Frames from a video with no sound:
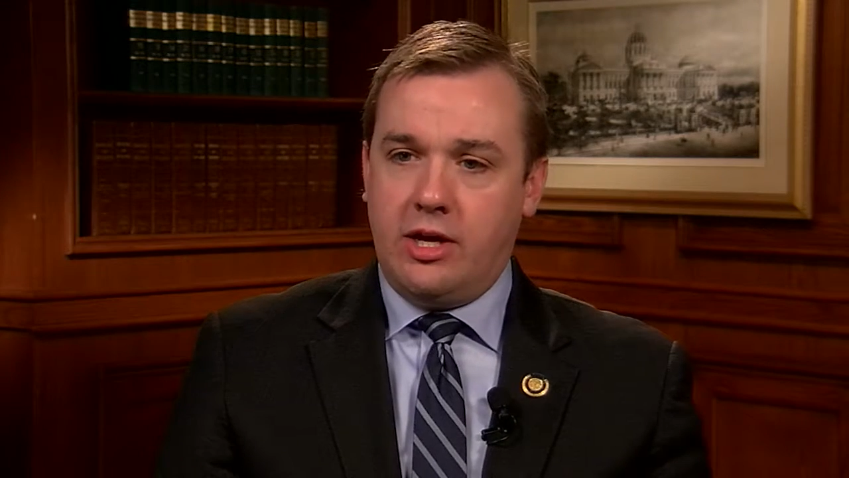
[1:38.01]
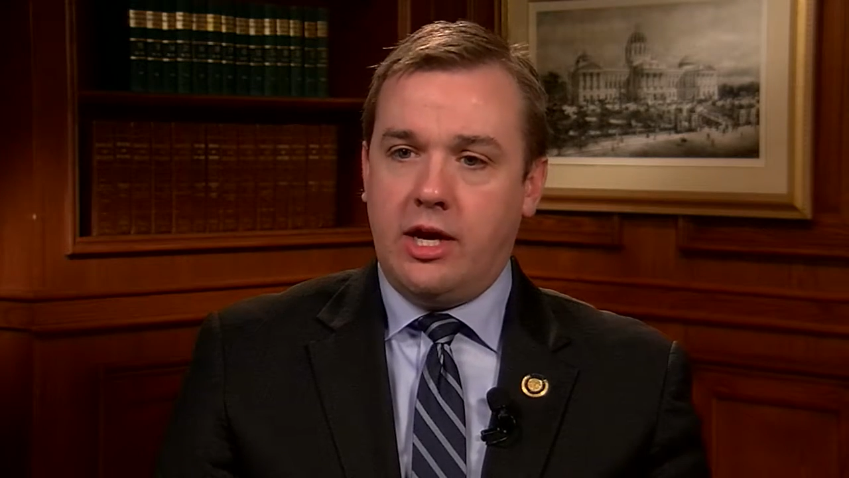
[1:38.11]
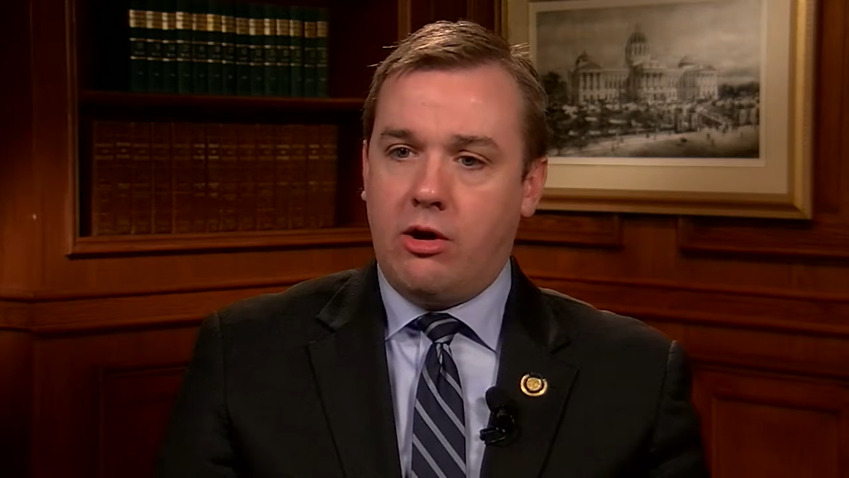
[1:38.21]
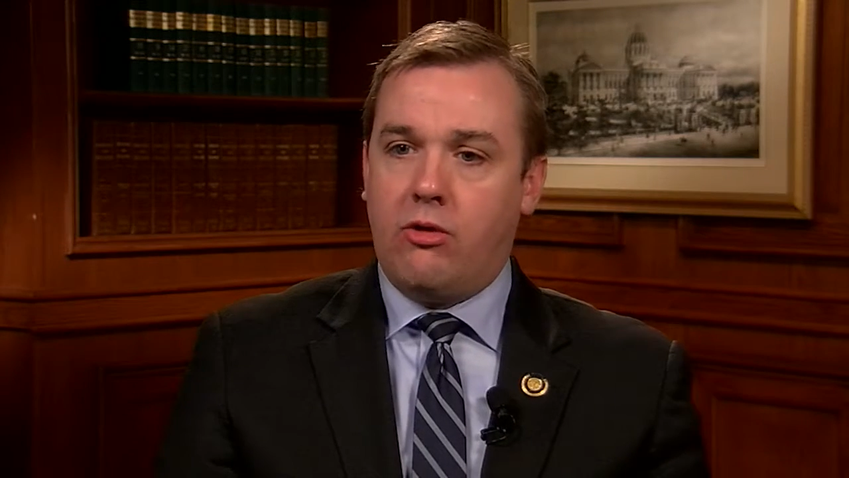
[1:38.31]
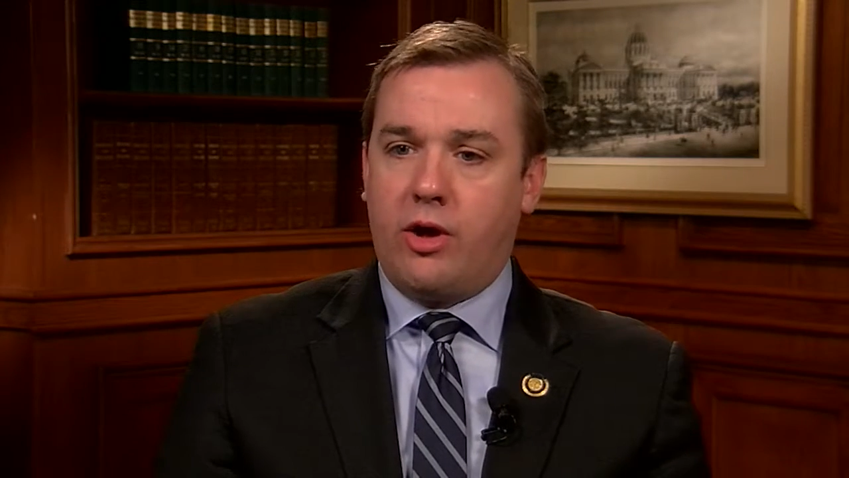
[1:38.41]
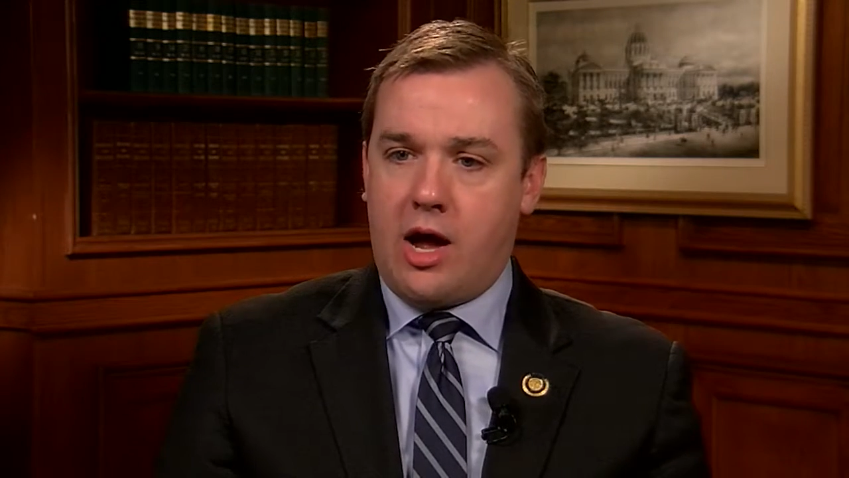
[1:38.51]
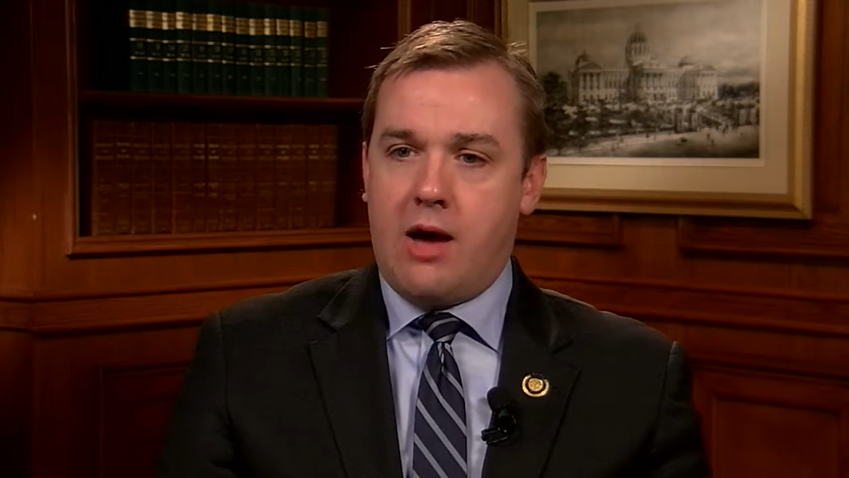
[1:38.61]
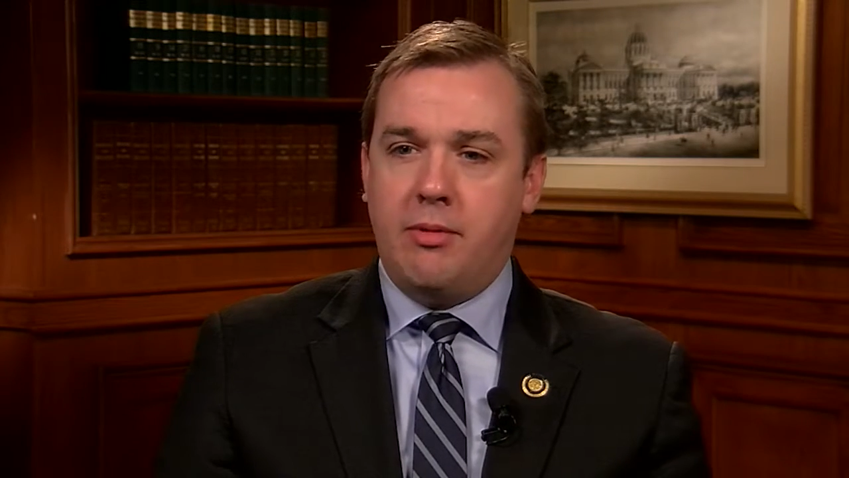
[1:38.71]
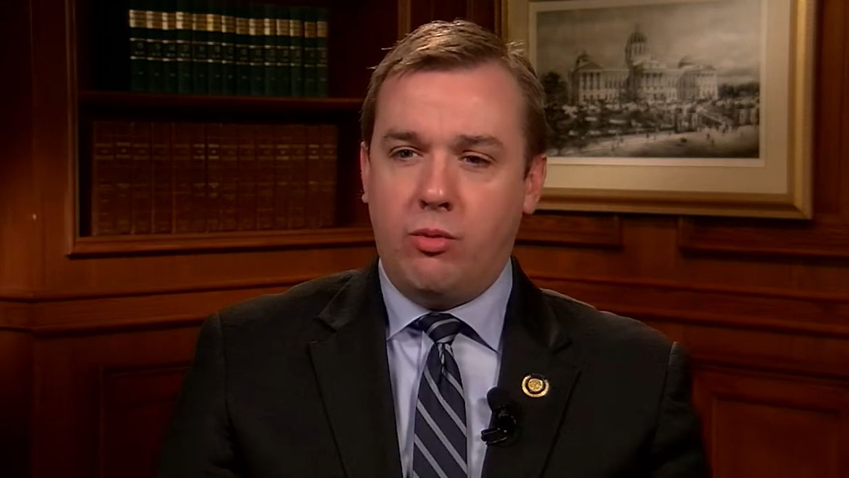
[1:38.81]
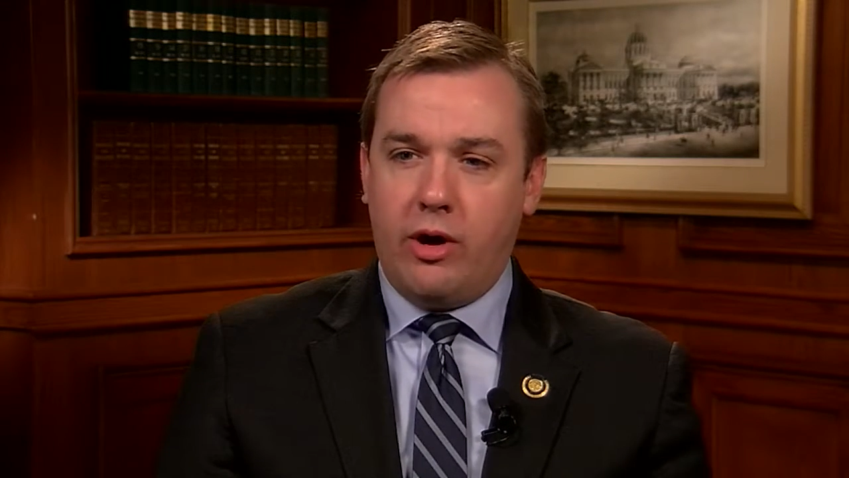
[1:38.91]
here in the
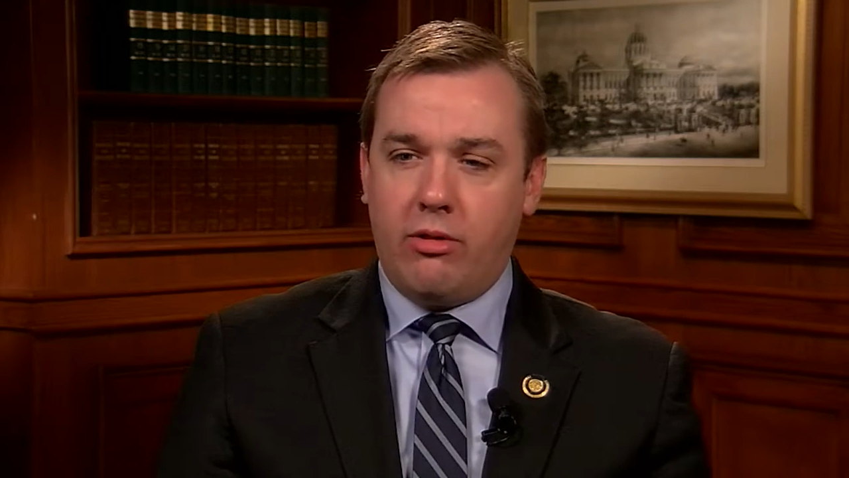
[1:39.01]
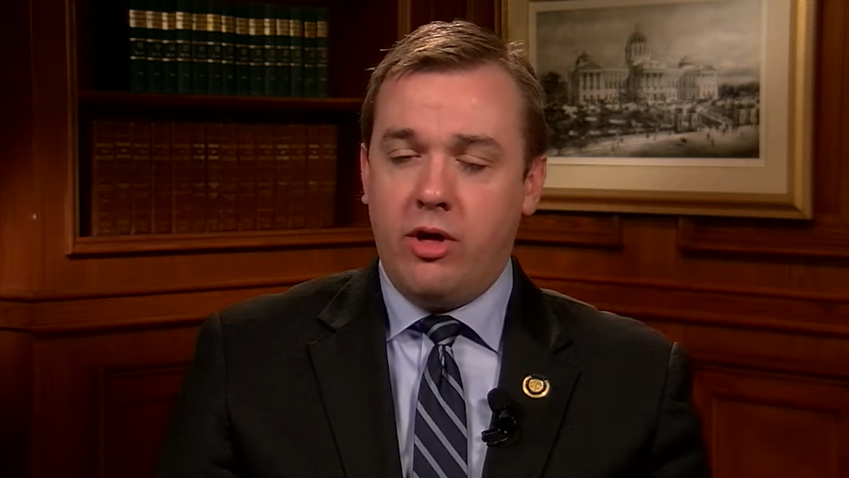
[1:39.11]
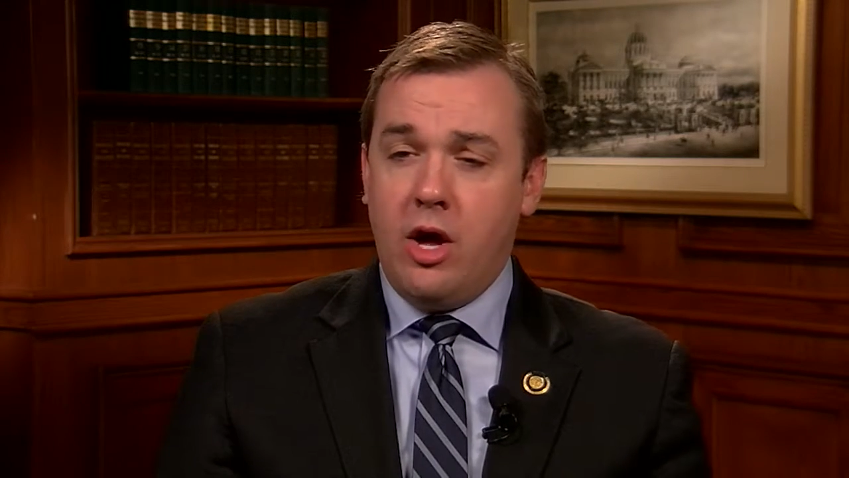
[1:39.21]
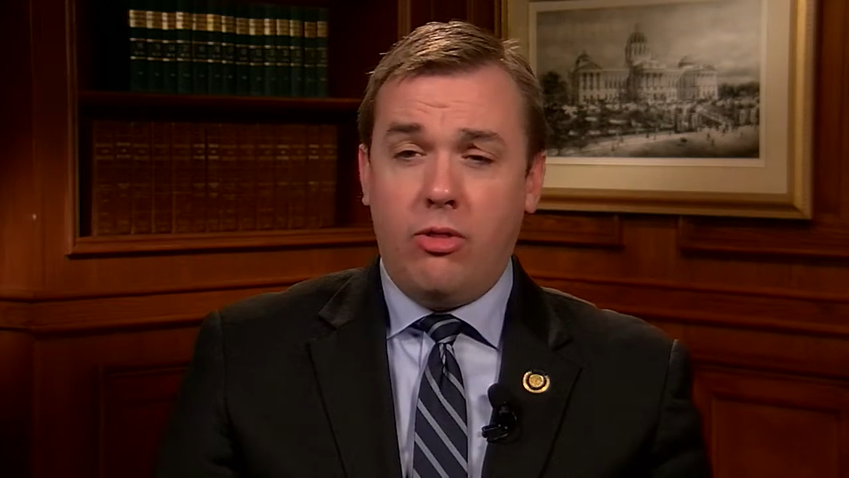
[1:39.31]
Commonwealth.